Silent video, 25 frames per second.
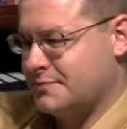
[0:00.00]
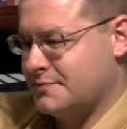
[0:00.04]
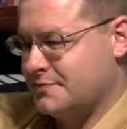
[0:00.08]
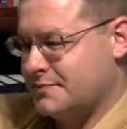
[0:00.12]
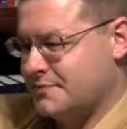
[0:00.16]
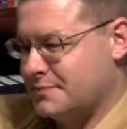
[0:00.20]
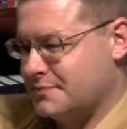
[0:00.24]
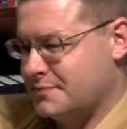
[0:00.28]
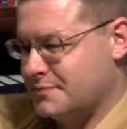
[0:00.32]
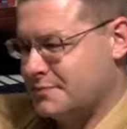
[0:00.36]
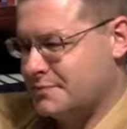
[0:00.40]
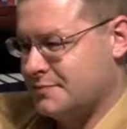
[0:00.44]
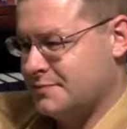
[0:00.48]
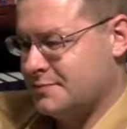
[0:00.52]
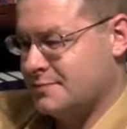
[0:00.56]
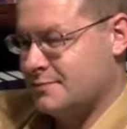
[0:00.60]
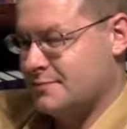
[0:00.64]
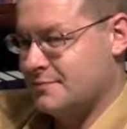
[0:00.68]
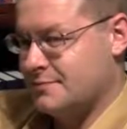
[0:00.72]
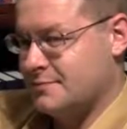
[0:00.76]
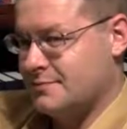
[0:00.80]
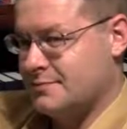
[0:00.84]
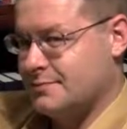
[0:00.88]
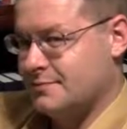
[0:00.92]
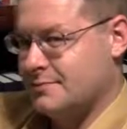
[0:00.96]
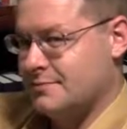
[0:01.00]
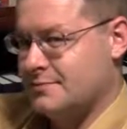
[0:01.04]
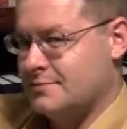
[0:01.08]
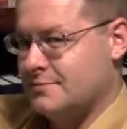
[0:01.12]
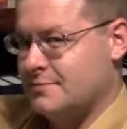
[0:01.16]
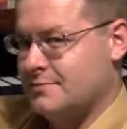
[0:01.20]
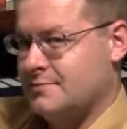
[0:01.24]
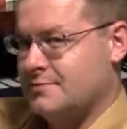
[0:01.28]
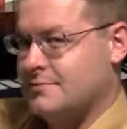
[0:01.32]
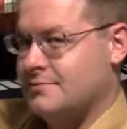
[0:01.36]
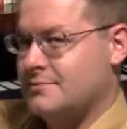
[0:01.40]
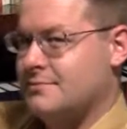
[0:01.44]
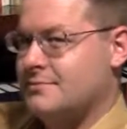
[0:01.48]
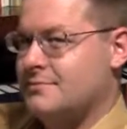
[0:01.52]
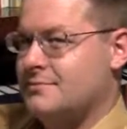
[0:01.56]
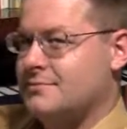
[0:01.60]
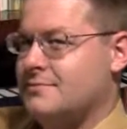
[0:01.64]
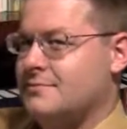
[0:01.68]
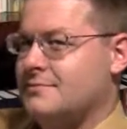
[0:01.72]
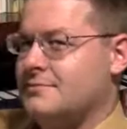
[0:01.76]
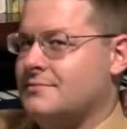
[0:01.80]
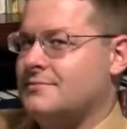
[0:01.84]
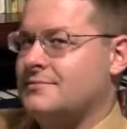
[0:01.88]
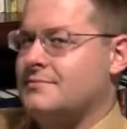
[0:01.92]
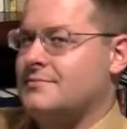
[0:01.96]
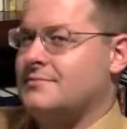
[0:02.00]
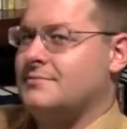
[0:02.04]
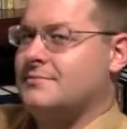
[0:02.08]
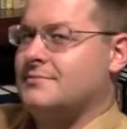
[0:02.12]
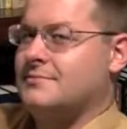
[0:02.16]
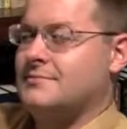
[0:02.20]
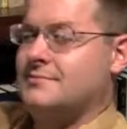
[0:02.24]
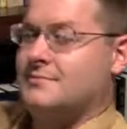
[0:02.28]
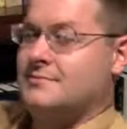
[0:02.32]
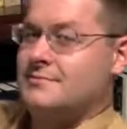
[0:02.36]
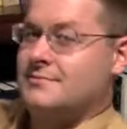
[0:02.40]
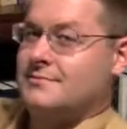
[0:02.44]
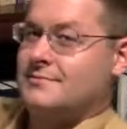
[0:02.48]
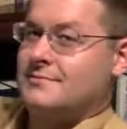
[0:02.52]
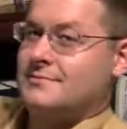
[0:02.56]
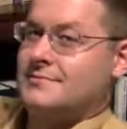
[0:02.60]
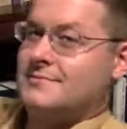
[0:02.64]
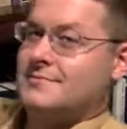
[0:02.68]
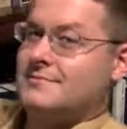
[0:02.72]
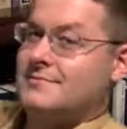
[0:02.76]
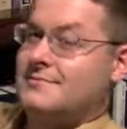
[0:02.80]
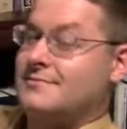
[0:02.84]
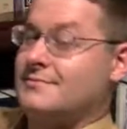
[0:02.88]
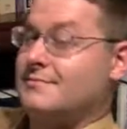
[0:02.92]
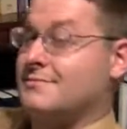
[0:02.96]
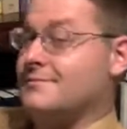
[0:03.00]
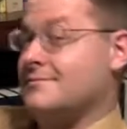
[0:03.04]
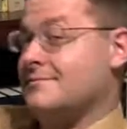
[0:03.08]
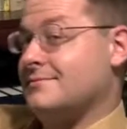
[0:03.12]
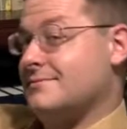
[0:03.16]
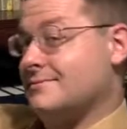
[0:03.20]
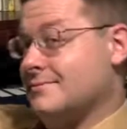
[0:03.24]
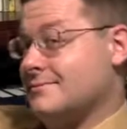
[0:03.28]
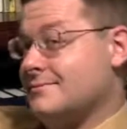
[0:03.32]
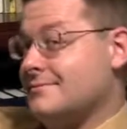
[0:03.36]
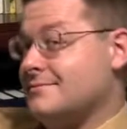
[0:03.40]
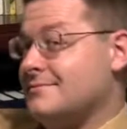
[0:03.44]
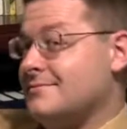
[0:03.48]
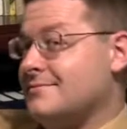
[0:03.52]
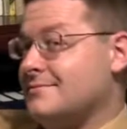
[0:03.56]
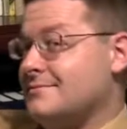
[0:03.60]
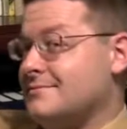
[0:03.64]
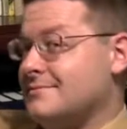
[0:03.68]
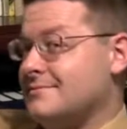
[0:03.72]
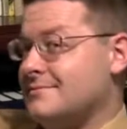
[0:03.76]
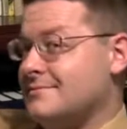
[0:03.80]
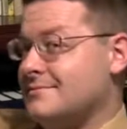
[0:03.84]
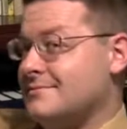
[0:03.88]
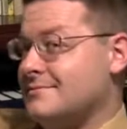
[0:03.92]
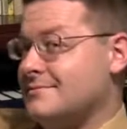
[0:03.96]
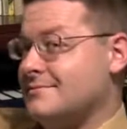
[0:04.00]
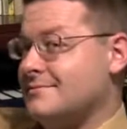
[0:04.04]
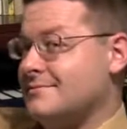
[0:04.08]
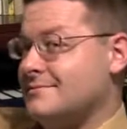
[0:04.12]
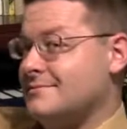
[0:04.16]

[no speech]